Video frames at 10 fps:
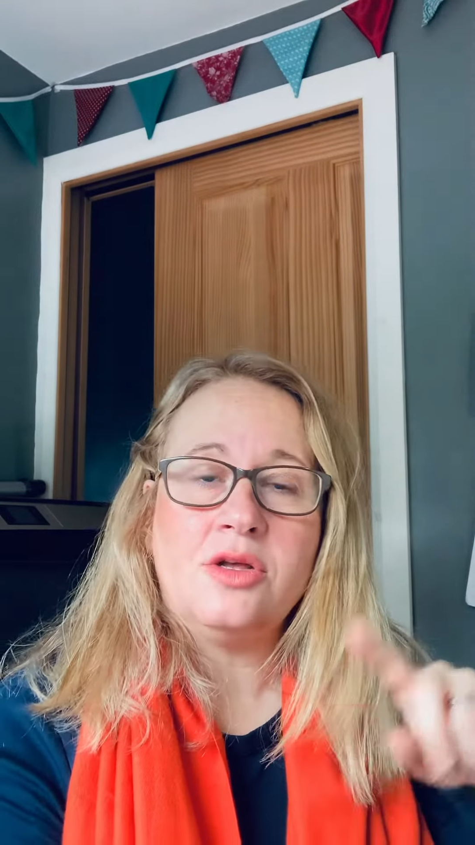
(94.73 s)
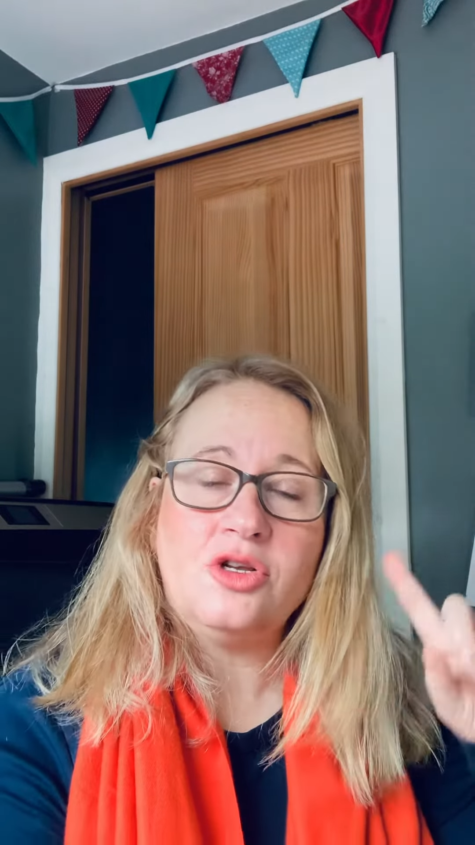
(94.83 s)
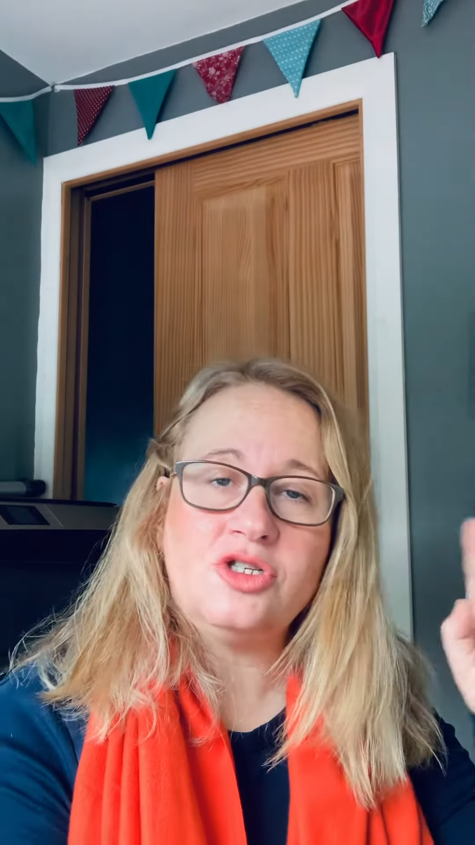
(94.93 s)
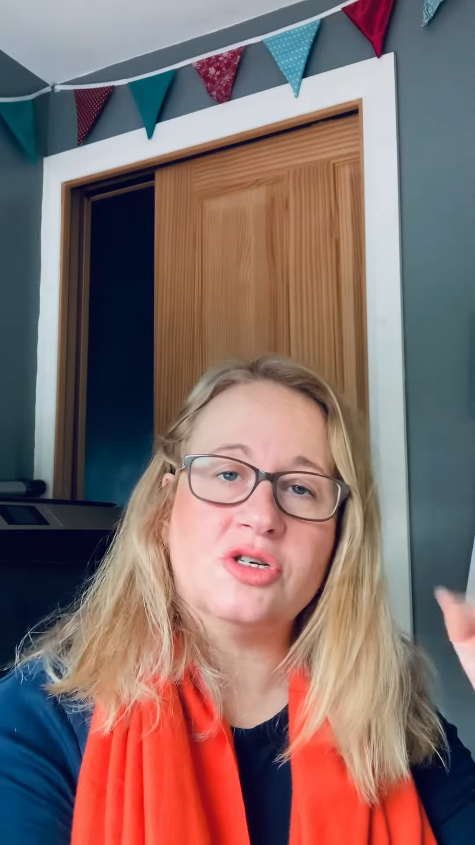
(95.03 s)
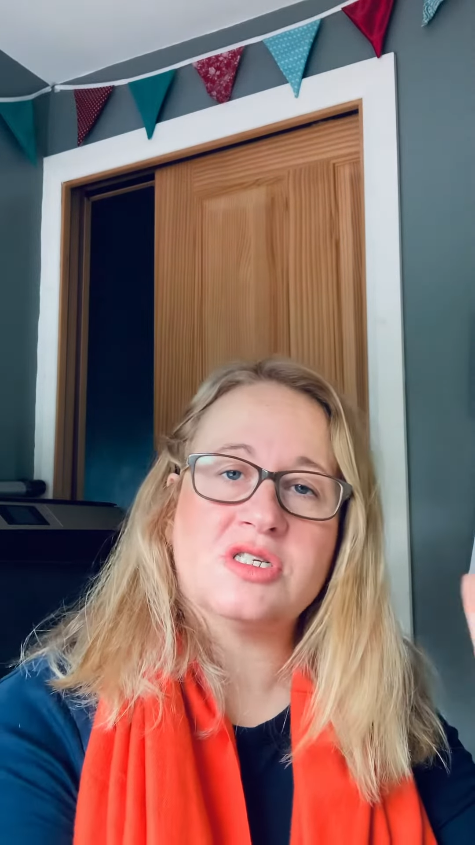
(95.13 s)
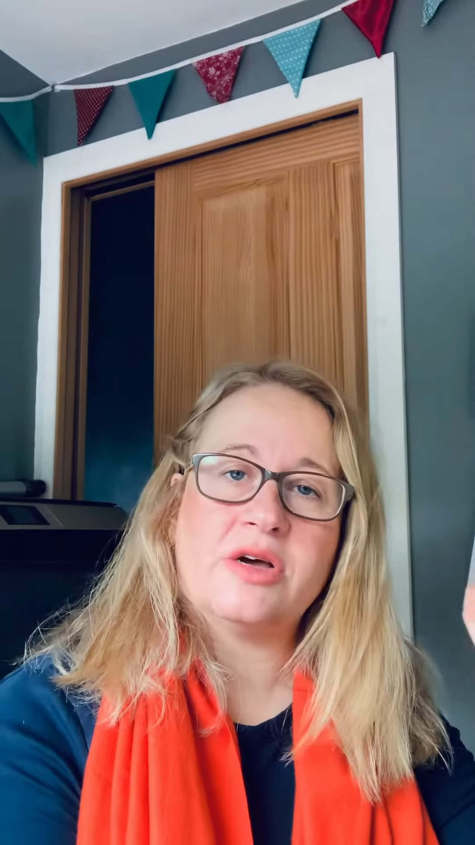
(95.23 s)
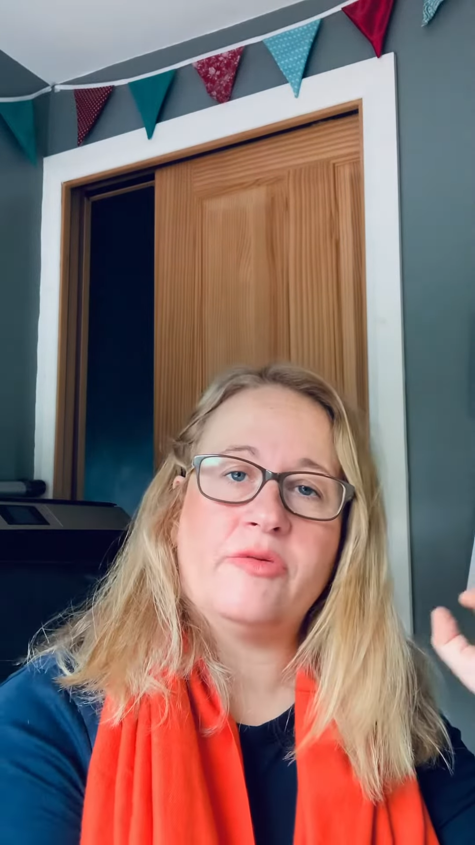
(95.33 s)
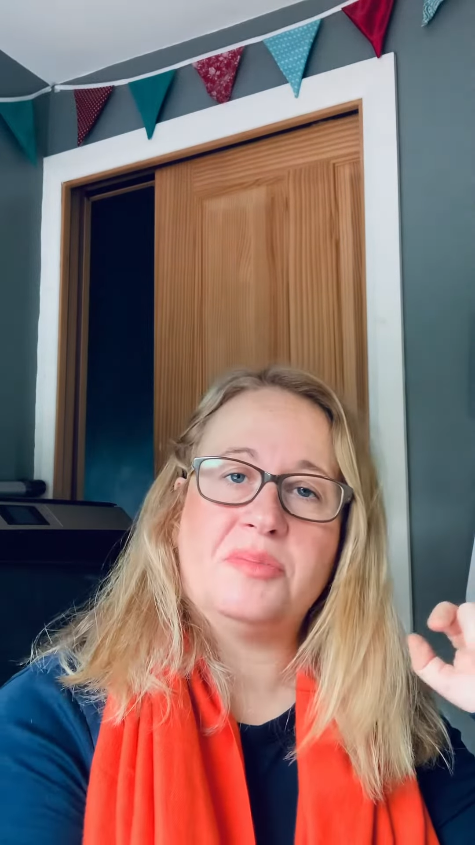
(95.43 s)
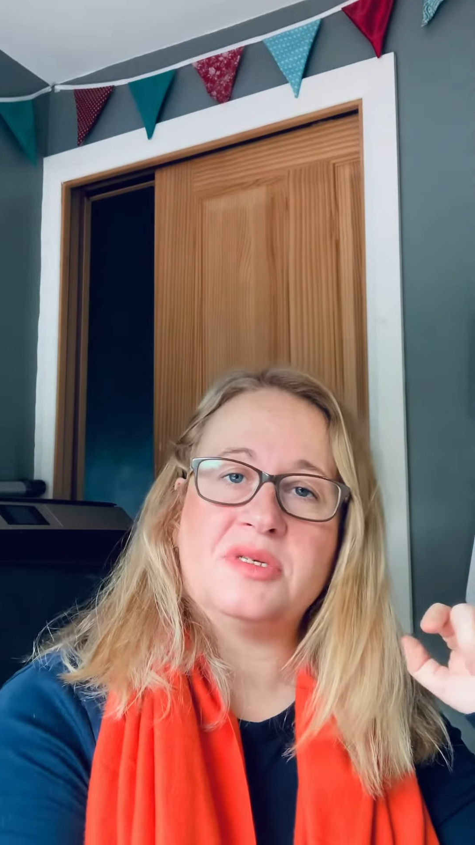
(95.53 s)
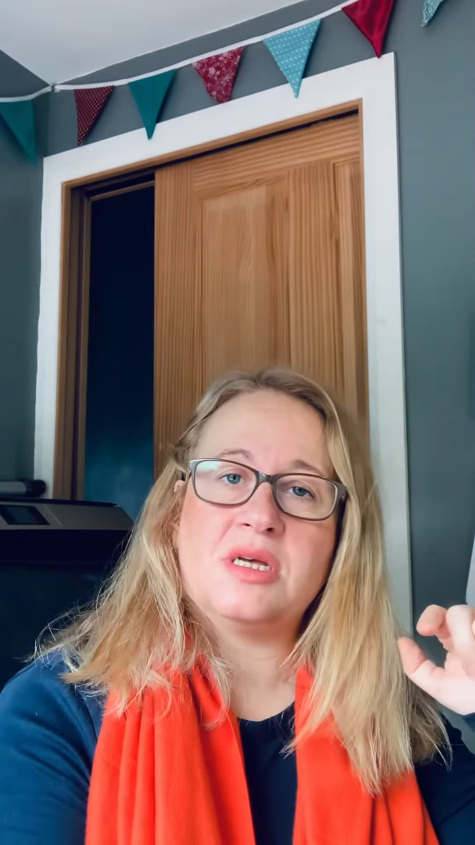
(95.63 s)
You just have a
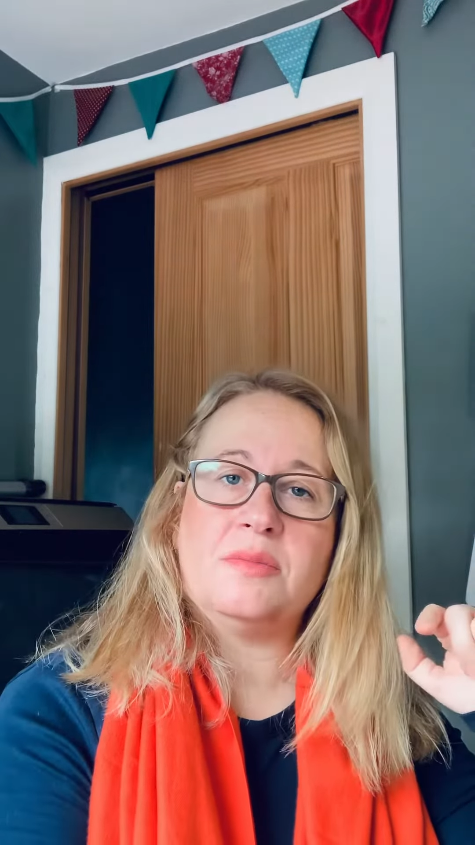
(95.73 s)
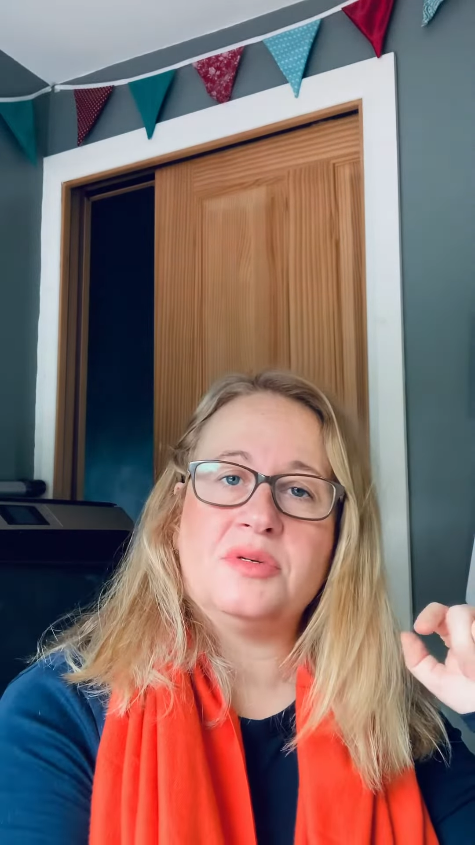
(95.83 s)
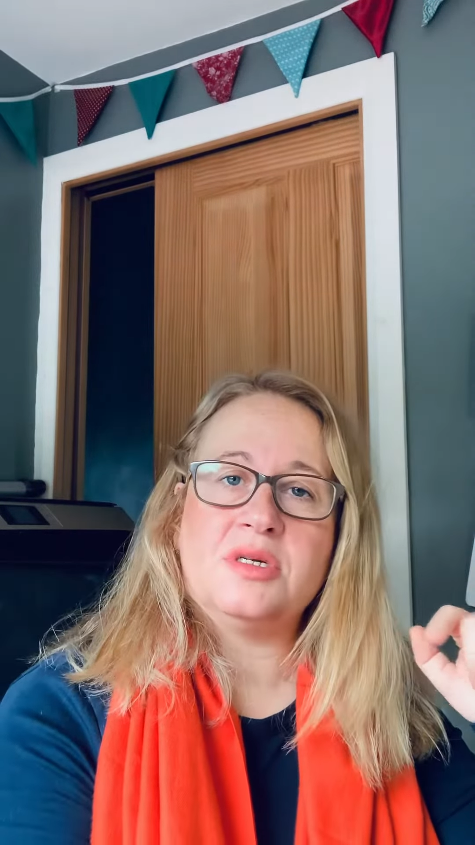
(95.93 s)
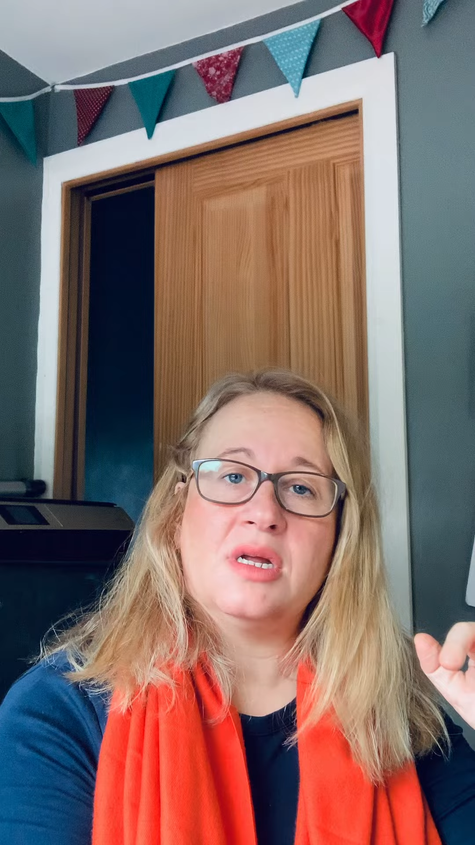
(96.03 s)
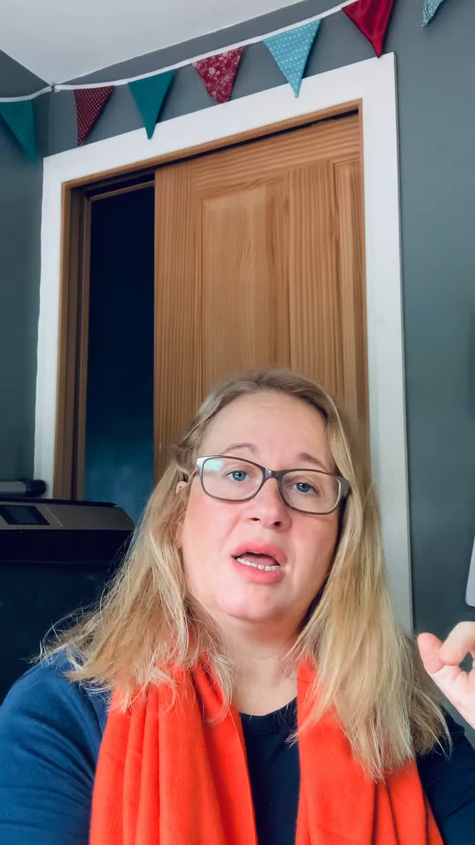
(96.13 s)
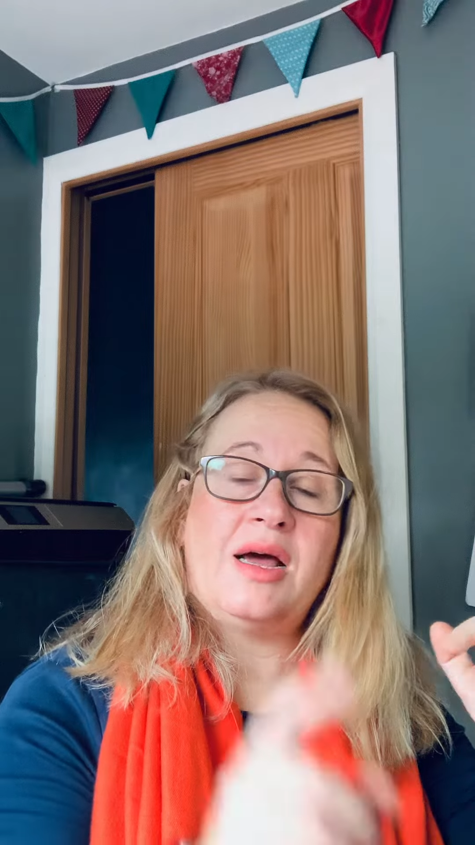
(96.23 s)
perception.